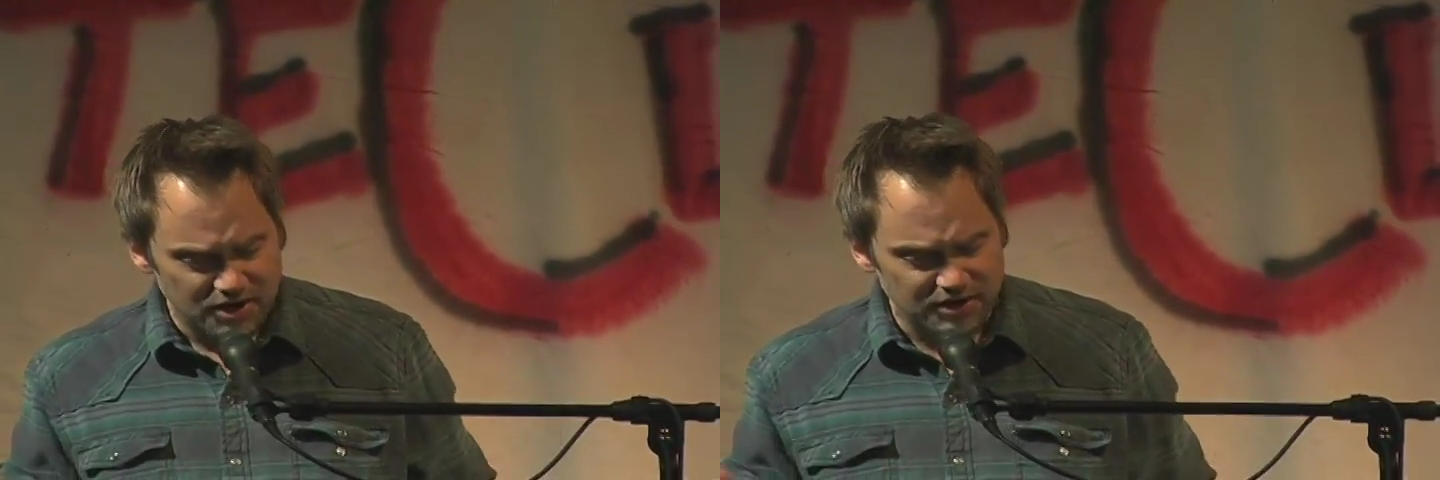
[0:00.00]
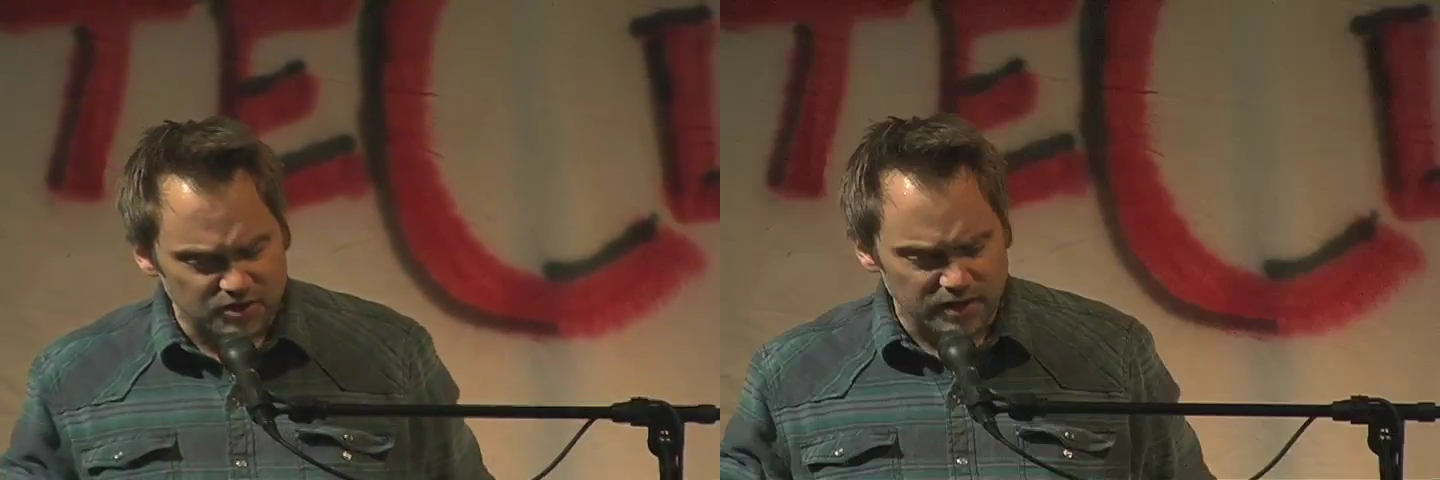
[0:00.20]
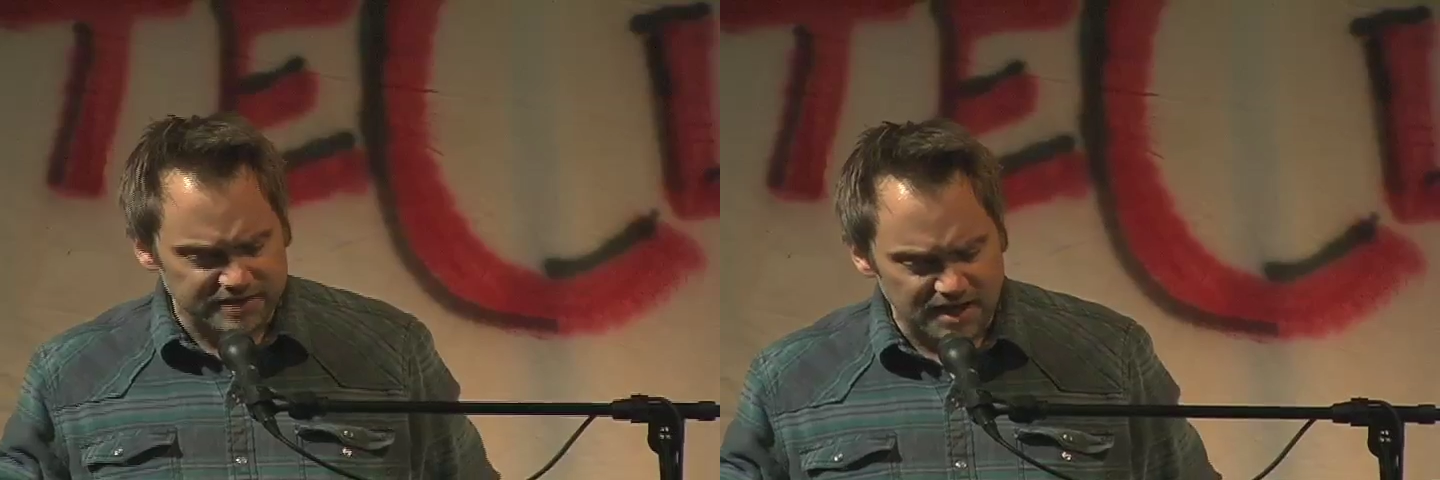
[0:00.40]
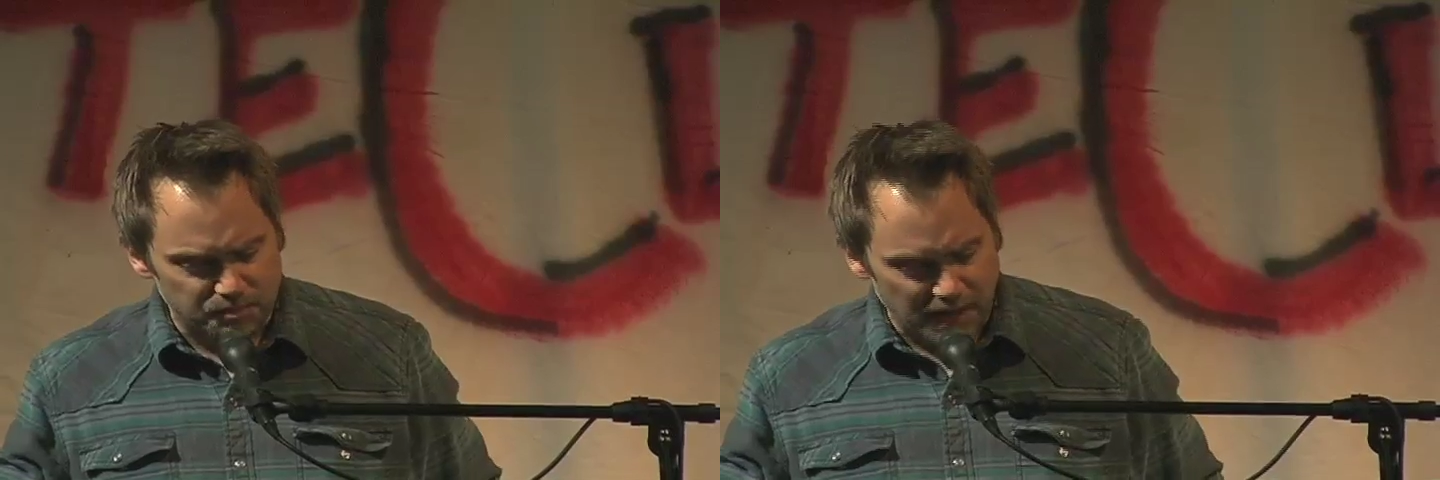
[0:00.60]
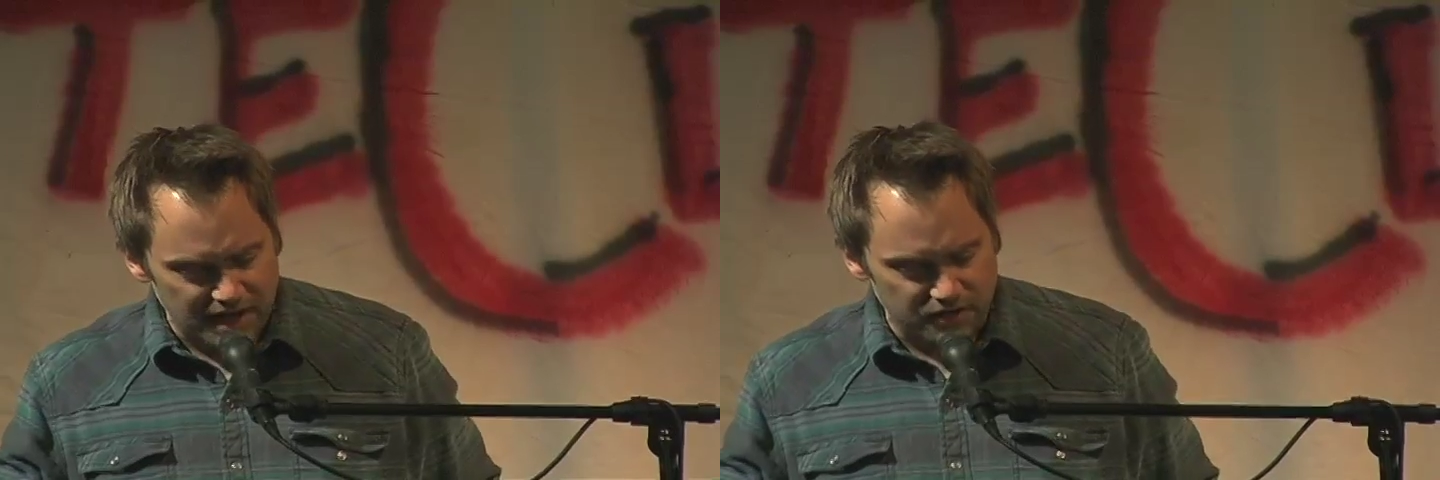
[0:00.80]
or do you want
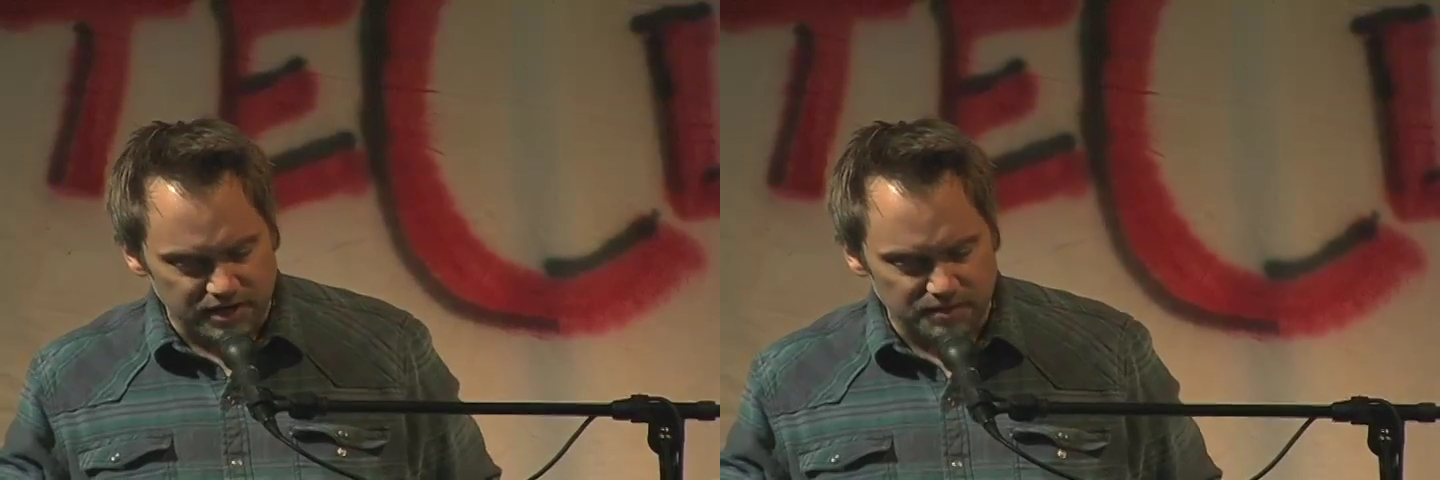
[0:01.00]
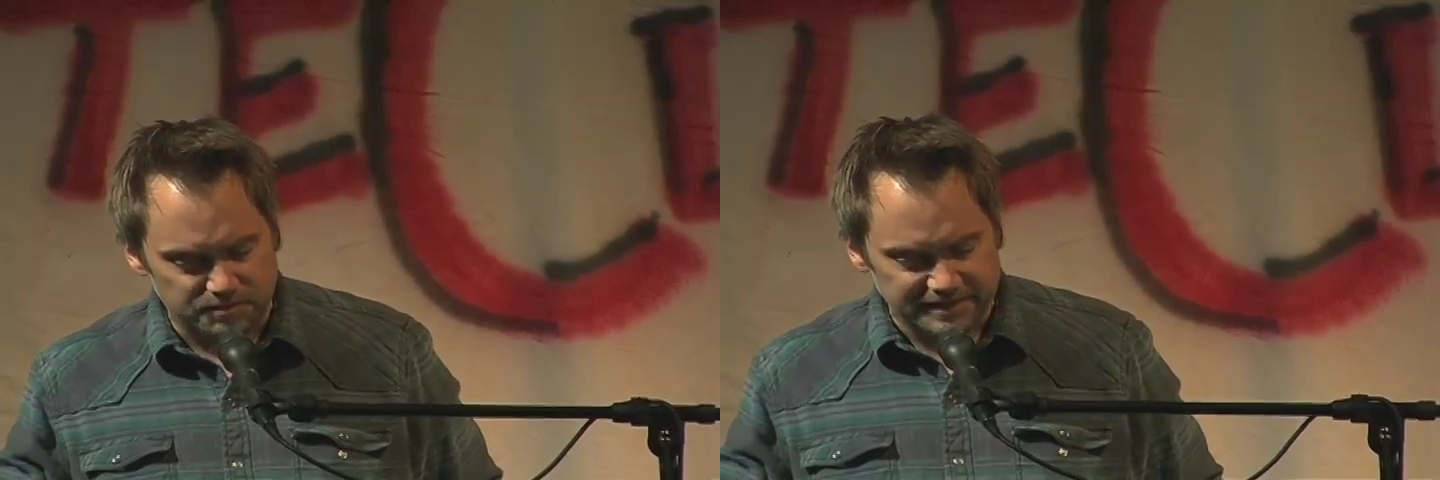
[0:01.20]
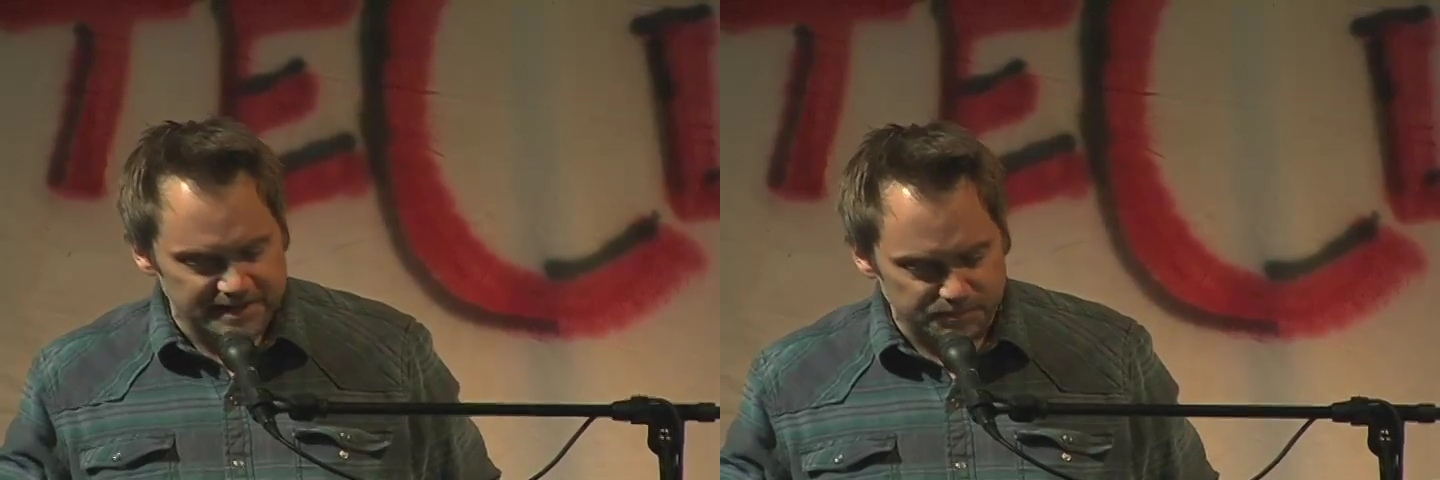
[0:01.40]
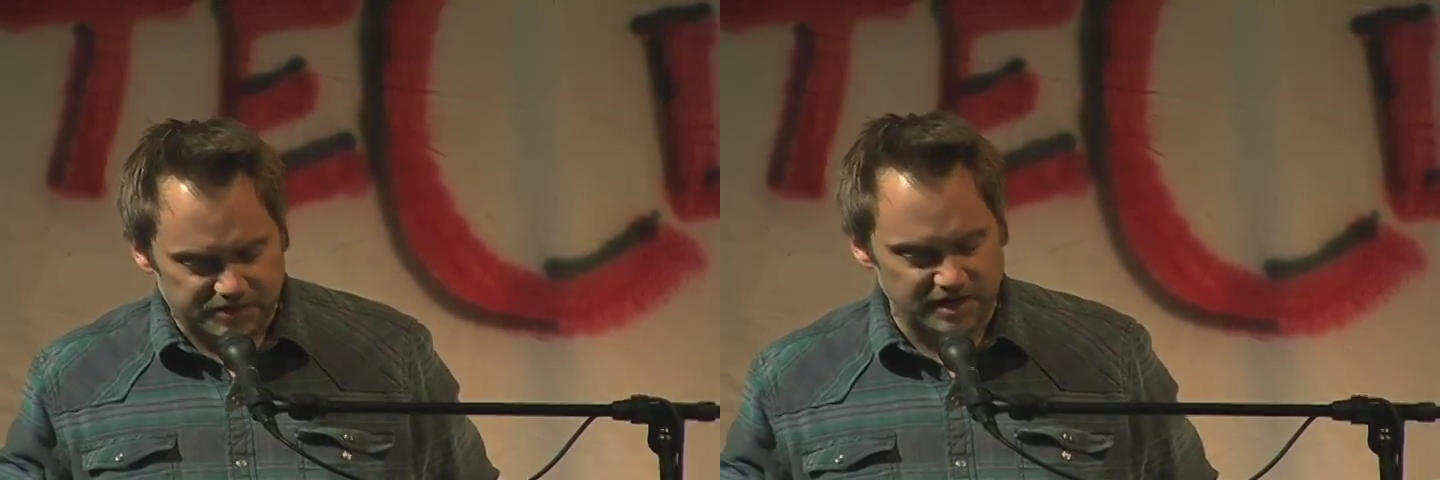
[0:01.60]
that pandering limp